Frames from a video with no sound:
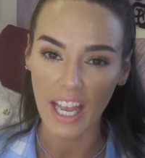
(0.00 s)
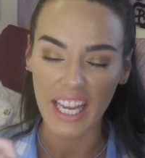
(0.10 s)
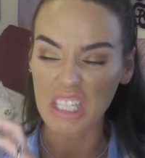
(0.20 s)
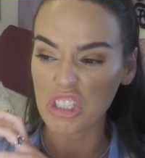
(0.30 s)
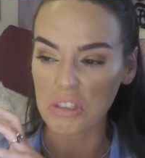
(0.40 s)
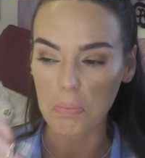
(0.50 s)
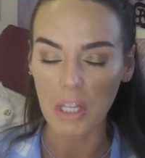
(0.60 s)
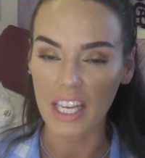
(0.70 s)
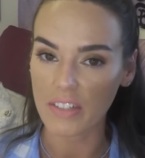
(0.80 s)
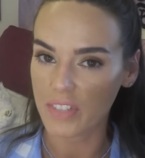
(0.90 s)
I hate just
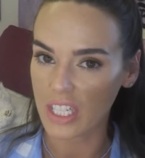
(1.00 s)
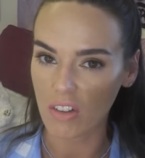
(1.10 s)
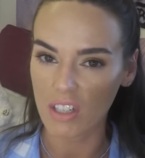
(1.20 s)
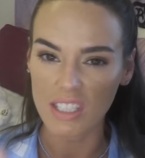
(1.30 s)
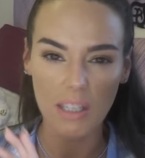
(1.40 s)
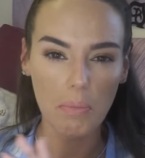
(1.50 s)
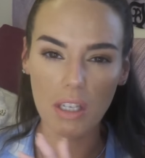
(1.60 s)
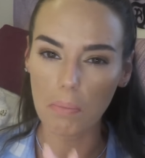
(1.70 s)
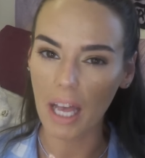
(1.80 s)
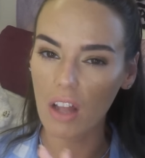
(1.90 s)
plain vanilla. Something
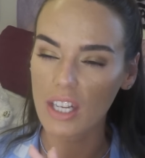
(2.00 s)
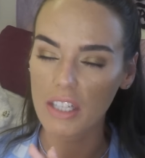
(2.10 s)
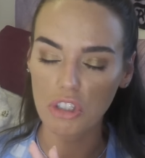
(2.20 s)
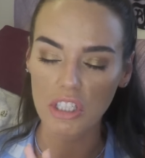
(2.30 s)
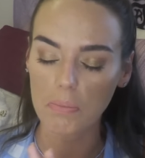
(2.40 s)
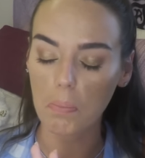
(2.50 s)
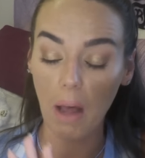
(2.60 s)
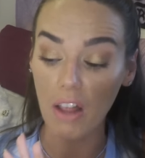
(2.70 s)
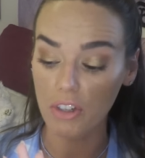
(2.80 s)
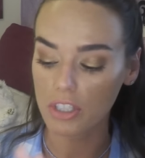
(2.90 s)
about it just
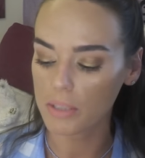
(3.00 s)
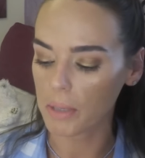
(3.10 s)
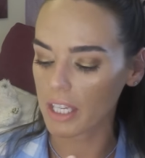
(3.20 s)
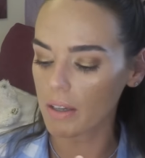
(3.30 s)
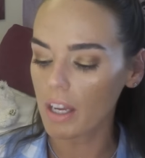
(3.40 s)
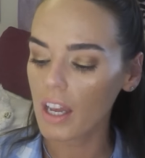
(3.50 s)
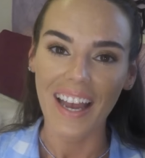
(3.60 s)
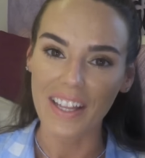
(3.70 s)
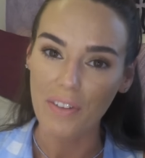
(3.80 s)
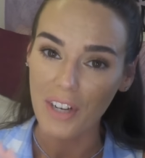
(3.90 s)
bothers me.
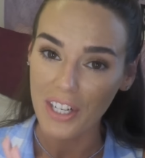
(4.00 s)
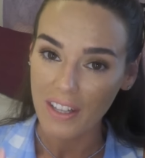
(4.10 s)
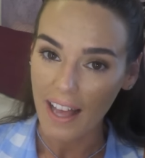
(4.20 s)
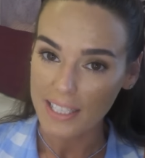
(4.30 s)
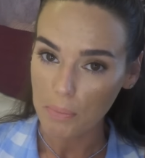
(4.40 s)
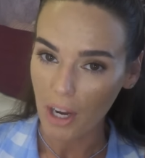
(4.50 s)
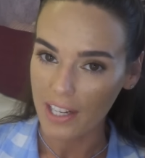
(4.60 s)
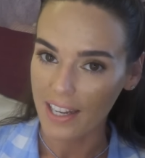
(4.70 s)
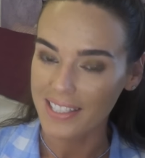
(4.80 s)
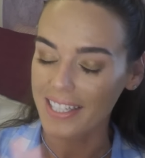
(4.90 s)
And the very last
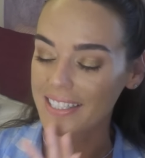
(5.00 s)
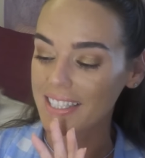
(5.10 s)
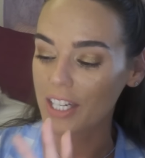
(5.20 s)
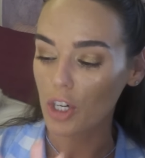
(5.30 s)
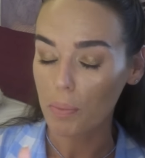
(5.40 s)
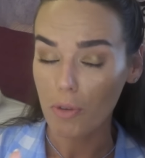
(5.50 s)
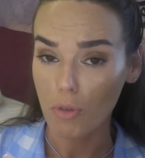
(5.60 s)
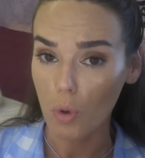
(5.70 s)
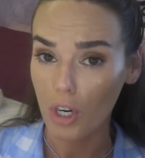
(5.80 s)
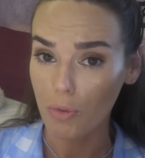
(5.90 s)
product is the
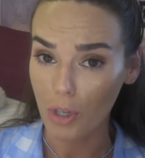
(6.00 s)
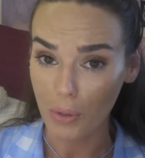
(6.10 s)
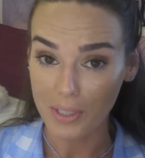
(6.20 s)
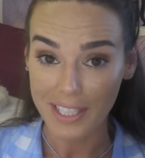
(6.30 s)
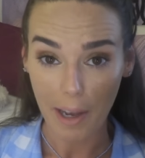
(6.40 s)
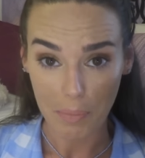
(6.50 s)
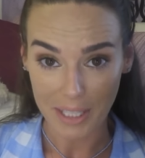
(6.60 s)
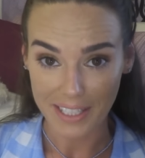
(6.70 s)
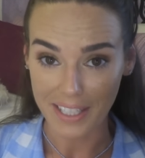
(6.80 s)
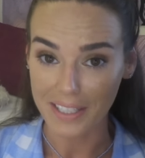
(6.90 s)
Herbivore Rose
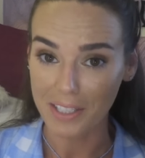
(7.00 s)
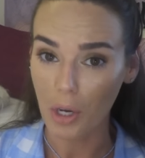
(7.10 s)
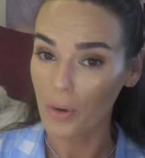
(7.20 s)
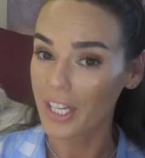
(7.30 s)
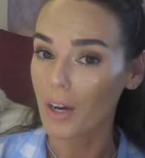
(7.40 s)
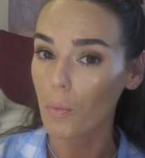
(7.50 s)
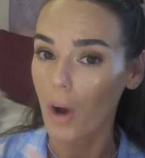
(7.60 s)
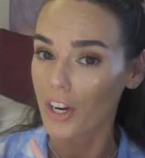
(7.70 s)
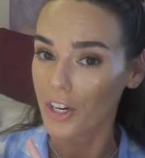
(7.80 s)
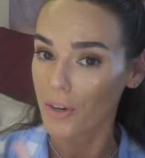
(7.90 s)
Hibiscus Coconut
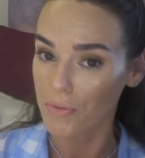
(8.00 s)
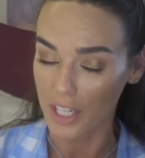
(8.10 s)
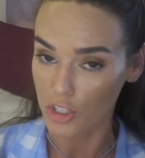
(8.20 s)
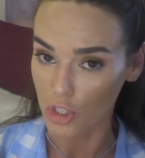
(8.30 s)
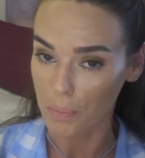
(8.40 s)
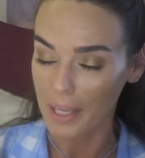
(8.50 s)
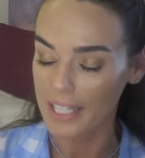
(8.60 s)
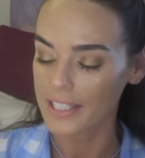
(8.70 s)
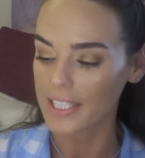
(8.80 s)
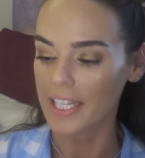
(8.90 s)
Water Facial
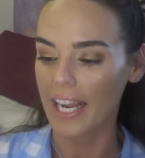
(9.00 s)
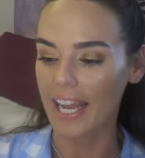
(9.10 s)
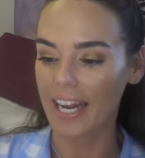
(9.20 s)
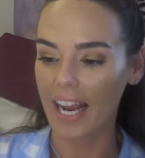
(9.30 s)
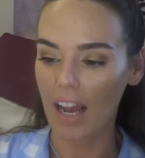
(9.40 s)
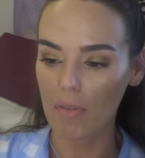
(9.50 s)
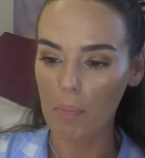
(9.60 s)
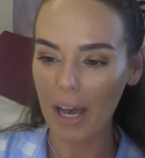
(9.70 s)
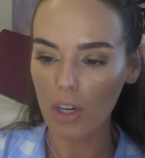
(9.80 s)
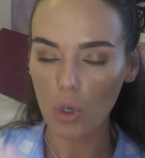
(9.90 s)
Mist. And I have
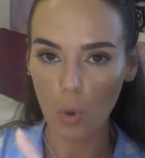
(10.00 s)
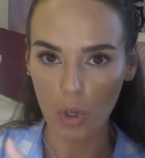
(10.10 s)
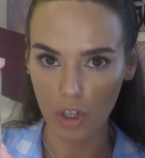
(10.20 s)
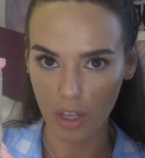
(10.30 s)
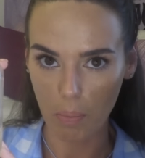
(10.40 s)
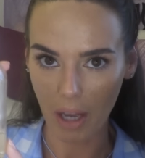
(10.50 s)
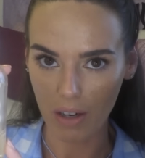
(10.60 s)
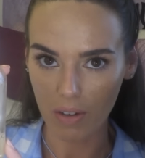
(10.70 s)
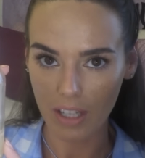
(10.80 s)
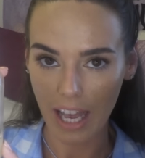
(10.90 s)
about a quarter of the
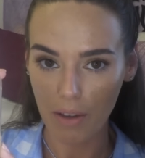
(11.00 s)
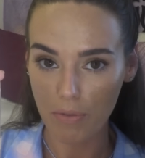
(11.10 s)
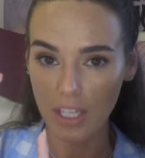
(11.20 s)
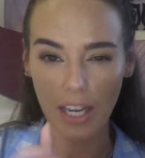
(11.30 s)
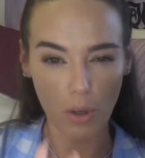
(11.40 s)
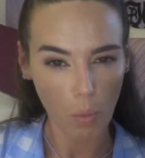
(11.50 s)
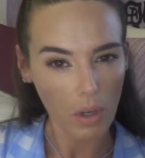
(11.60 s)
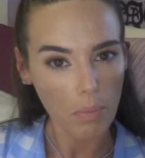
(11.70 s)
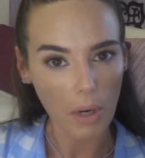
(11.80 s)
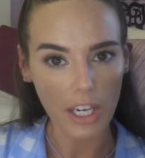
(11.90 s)
bottle left. I don't
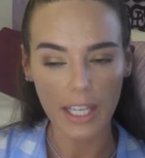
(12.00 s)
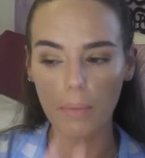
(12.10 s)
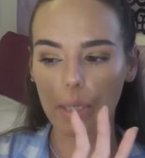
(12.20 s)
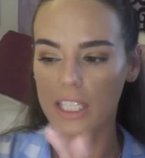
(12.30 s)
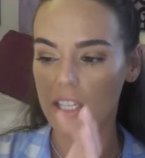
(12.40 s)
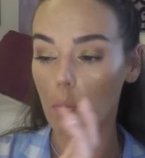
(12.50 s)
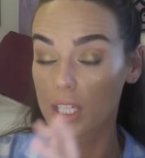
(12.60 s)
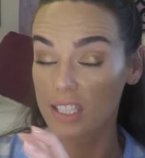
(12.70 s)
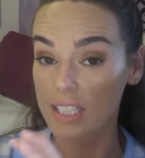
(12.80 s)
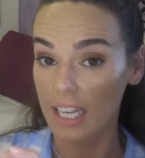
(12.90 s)
want to mark it because I
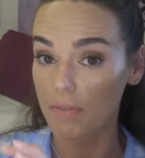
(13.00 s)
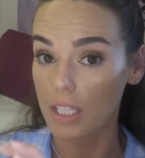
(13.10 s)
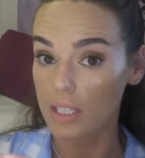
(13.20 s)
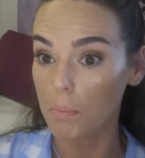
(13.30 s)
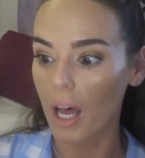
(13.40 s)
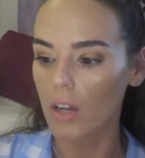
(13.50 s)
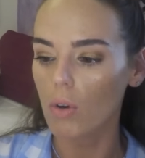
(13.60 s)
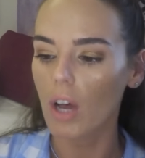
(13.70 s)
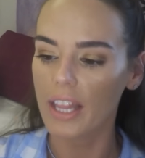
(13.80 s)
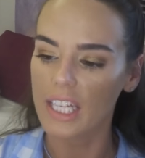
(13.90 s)
want to save this
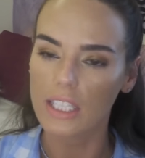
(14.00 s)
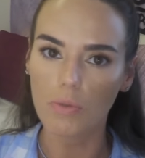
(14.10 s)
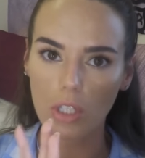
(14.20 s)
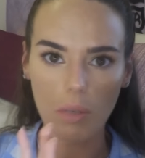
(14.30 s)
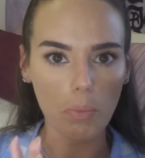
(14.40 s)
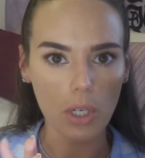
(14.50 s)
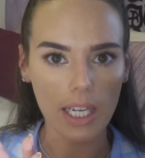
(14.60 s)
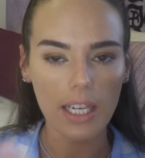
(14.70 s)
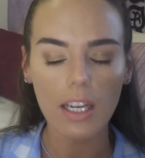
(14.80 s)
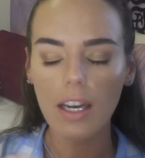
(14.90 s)
bottle. I think it's really
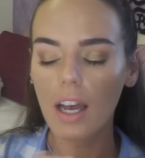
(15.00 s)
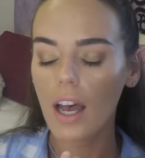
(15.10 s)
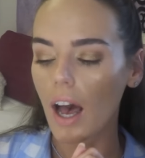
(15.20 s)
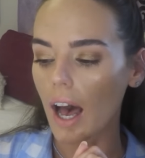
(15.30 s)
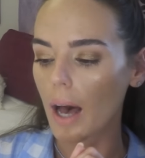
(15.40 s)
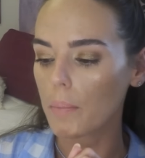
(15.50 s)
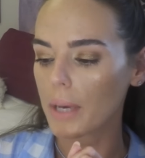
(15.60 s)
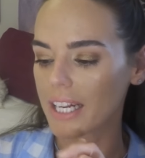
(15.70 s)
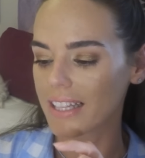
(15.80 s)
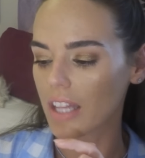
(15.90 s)
pretty. Um,
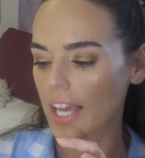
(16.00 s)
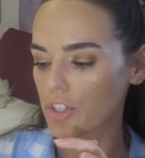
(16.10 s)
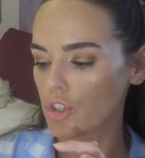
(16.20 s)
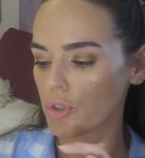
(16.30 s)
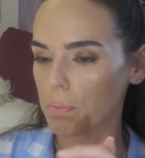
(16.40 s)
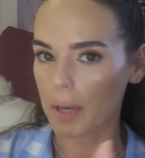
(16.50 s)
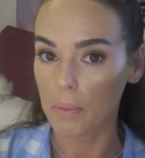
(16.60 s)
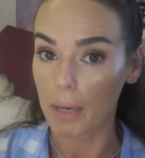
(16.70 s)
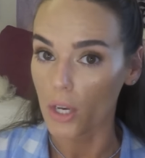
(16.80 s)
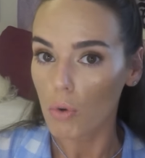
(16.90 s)
and I'd like to
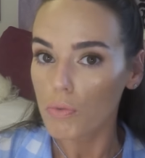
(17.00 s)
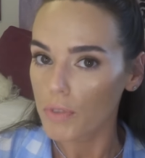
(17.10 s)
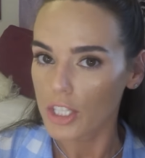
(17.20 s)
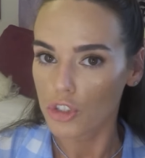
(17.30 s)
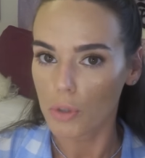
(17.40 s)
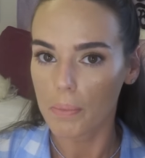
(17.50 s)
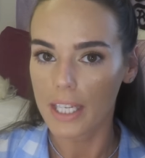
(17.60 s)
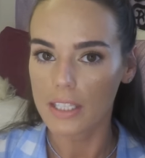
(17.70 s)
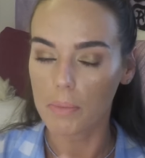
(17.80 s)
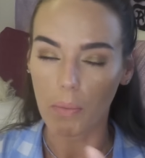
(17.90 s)
make my own facial
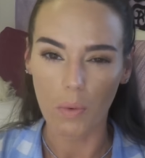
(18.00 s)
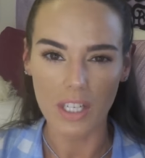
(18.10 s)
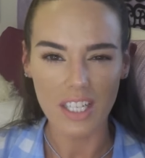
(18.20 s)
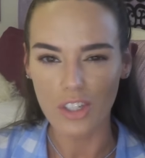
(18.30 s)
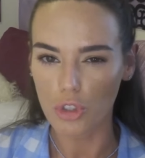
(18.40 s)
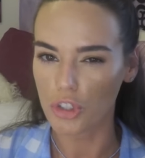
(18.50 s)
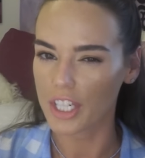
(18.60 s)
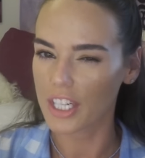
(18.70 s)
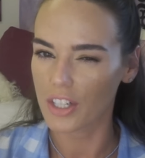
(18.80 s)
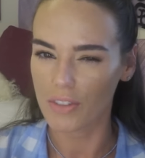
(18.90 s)
mist, maybe with tea
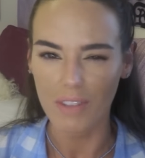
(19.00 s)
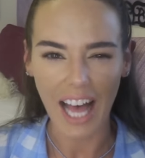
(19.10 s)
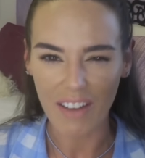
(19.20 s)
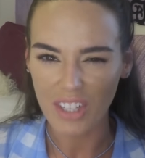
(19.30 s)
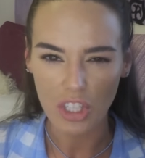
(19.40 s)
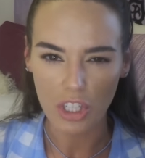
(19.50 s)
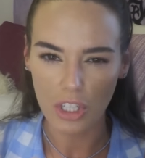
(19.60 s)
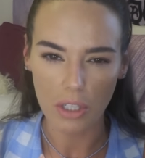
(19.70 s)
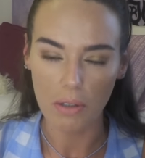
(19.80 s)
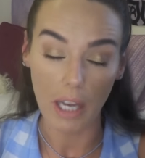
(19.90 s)
tree,
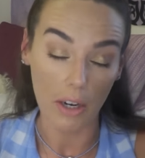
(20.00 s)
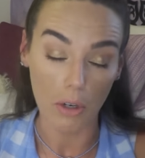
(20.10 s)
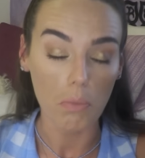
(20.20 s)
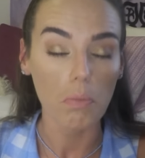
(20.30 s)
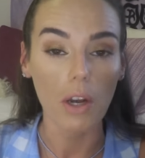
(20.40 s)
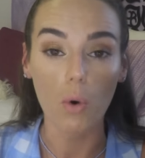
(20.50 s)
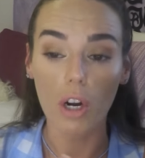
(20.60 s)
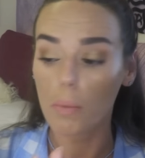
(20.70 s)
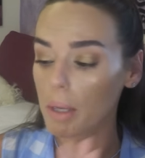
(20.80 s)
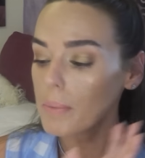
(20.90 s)
lavender, I don't know,
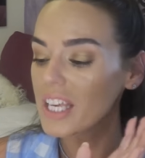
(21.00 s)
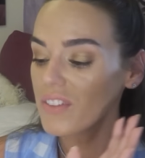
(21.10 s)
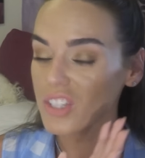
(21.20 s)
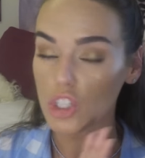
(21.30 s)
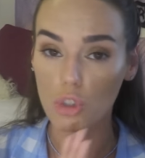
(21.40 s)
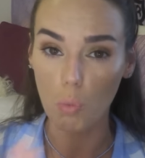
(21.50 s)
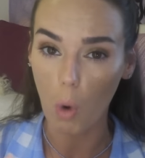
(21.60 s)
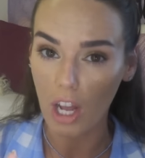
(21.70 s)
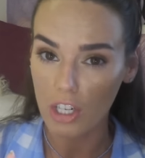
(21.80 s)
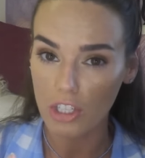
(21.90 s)
or, or maybe even just
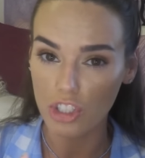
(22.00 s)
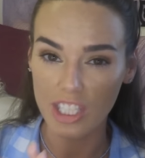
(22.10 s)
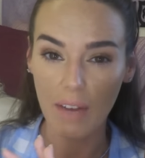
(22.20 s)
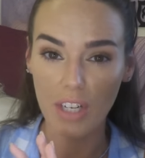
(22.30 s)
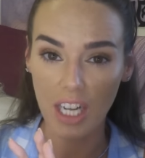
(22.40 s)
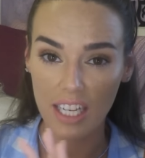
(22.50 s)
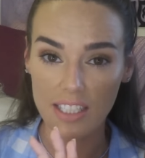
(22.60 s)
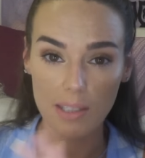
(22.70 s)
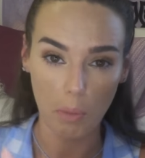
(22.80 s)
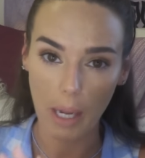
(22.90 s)
water, just have a
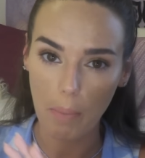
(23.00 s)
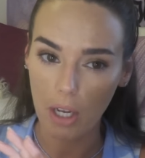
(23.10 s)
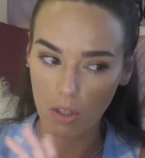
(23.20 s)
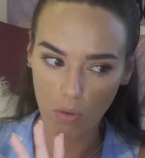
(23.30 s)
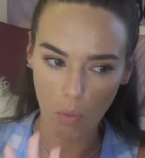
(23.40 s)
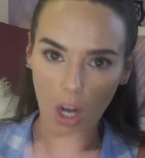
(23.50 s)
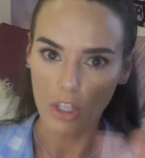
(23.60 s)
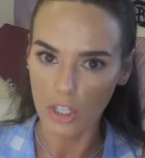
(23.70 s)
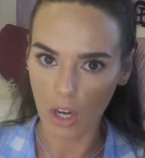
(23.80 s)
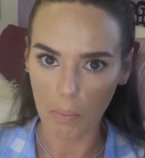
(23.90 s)
nice spray bottle of
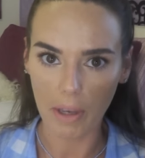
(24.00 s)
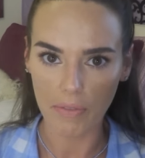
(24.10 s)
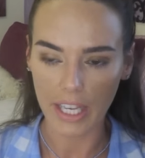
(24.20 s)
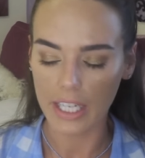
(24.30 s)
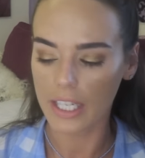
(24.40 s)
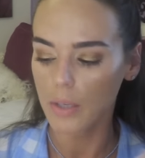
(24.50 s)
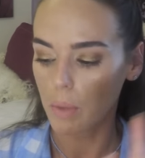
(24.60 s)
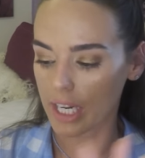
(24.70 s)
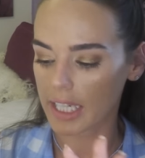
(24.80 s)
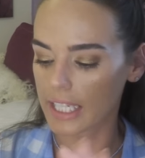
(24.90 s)
water on my vanity
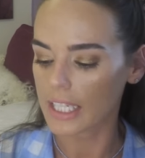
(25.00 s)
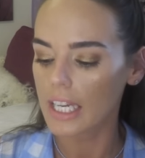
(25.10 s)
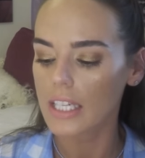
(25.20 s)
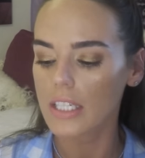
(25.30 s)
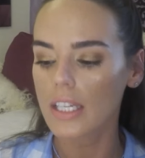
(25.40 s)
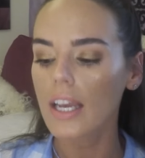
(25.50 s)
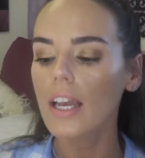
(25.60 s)
when I need it.